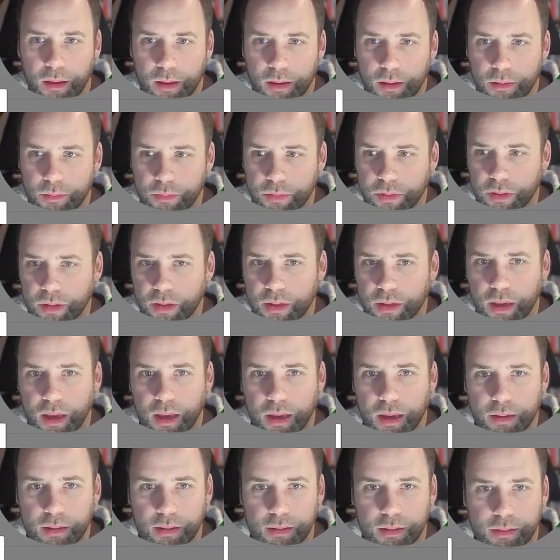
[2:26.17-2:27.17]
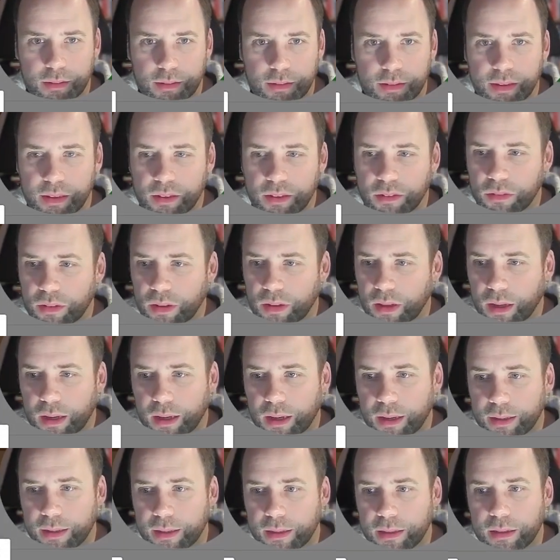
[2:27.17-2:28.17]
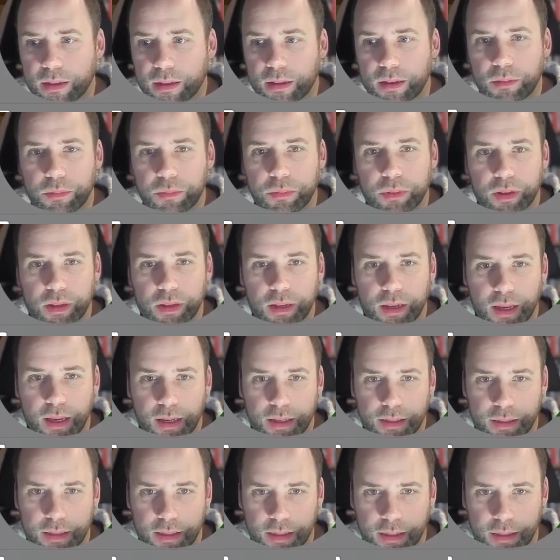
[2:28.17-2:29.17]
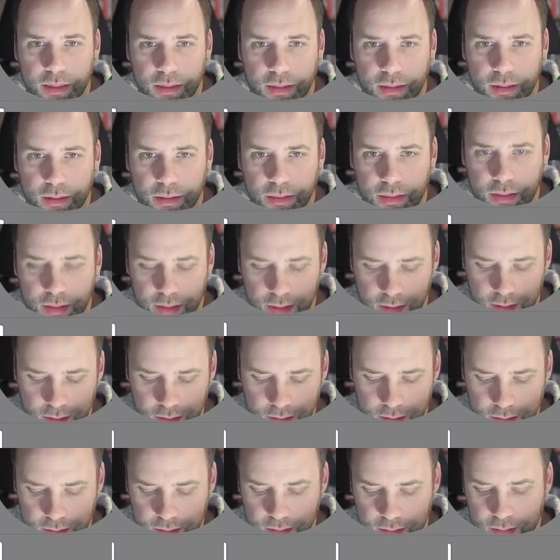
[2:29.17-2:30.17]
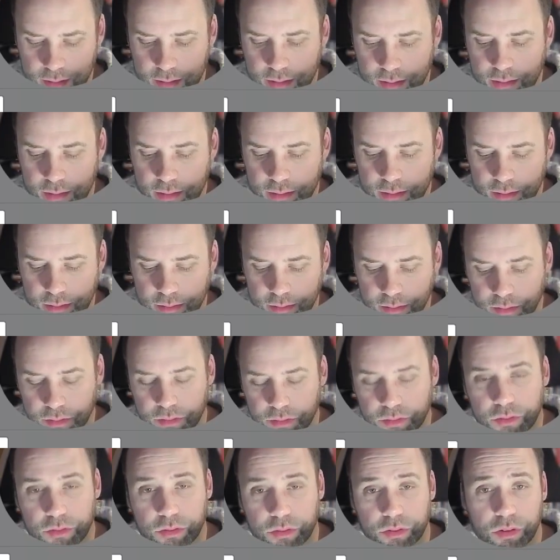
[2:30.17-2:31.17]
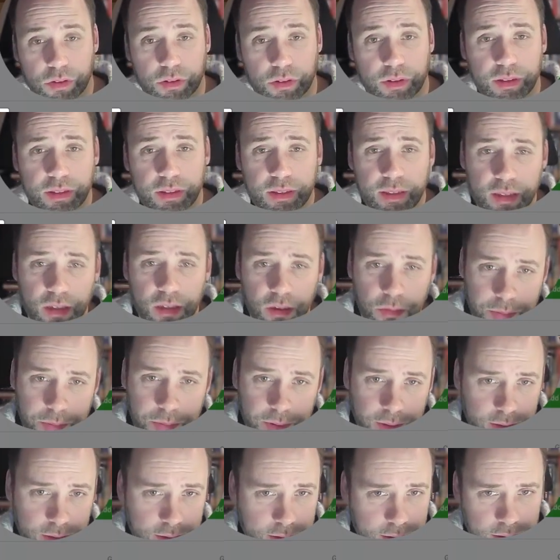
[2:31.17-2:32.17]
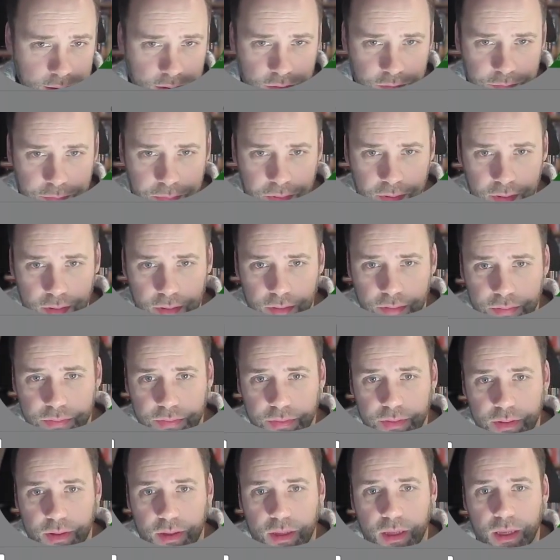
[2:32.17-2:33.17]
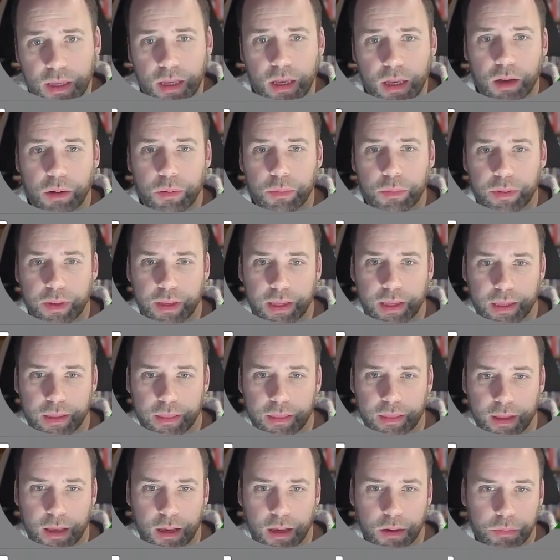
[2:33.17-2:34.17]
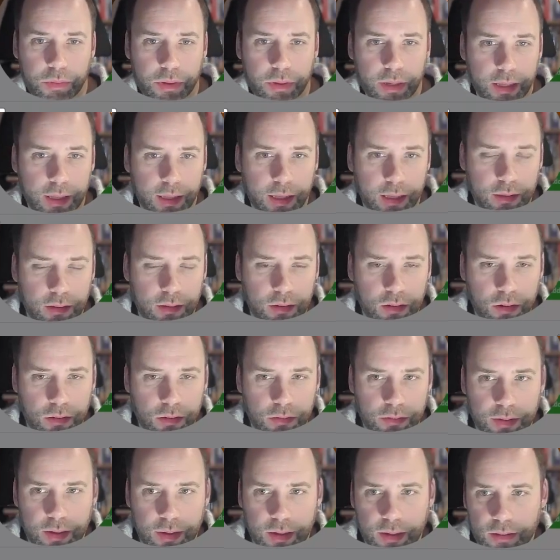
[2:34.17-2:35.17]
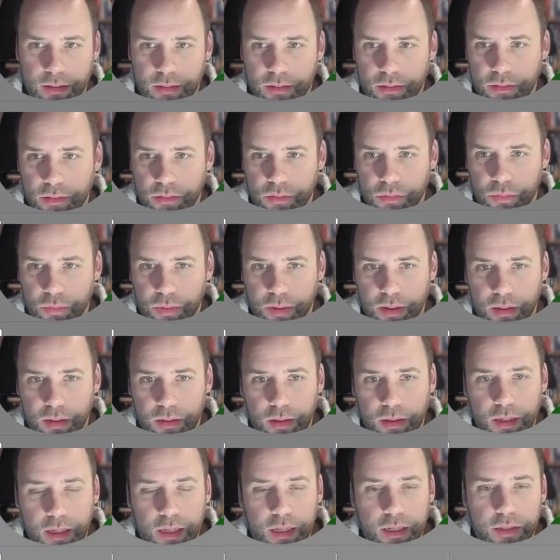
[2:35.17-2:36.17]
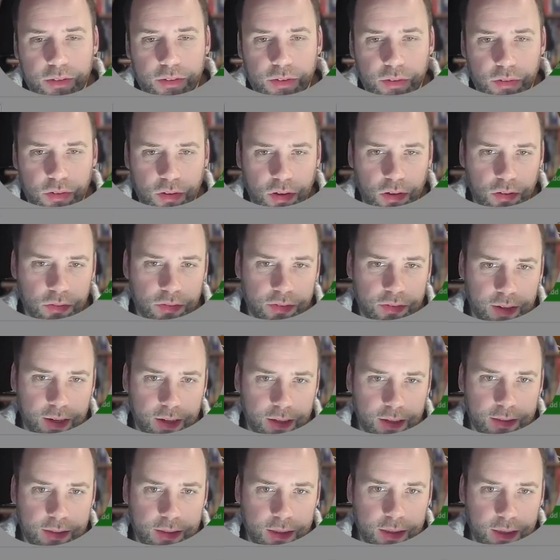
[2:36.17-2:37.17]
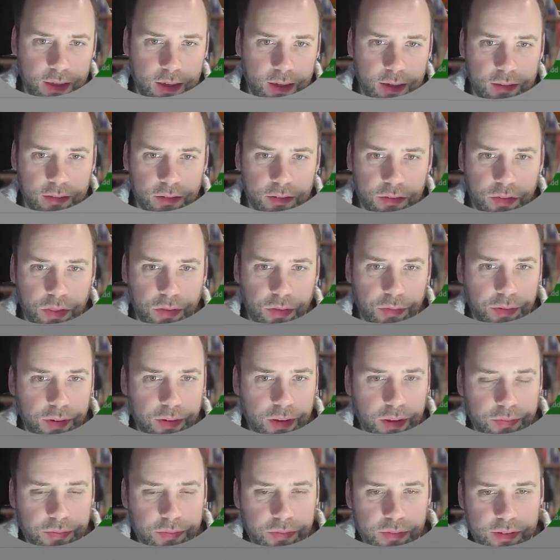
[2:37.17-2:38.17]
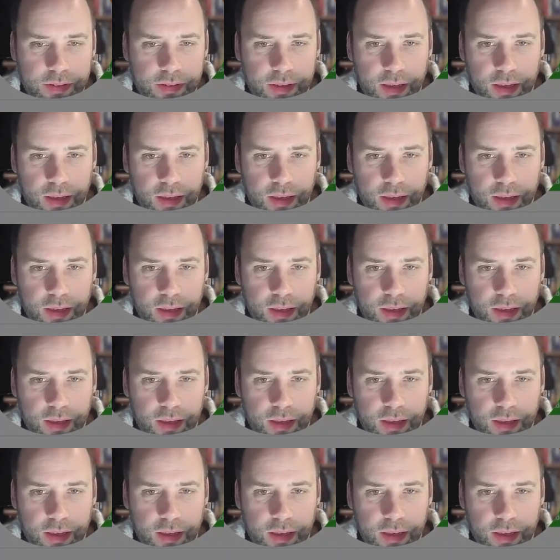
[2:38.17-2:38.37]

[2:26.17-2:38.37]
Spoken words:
we're going to add as a single line, and we're going to add in the and just call it DOB, date of birth. I want it in contact as well. So contact here, there's three different